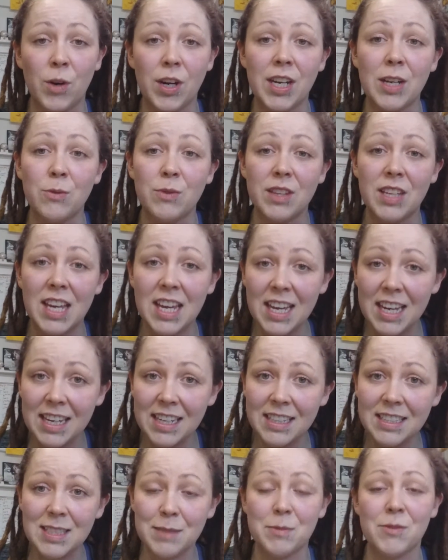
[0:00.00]
working with
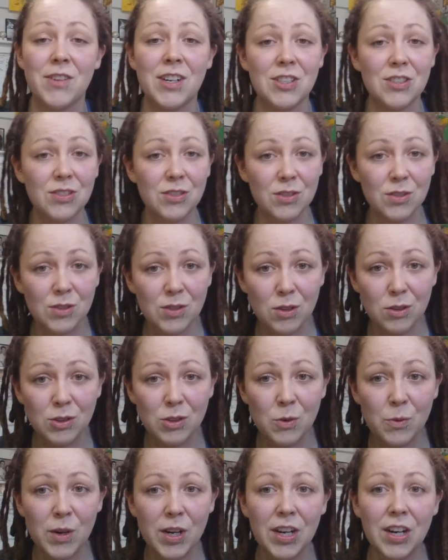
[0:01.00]
kids. I'm a registered
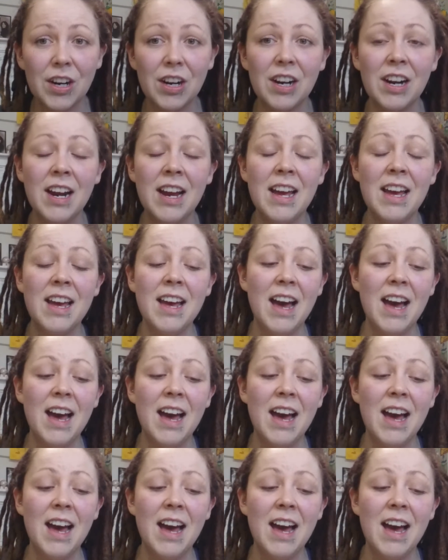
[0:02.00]
social worker.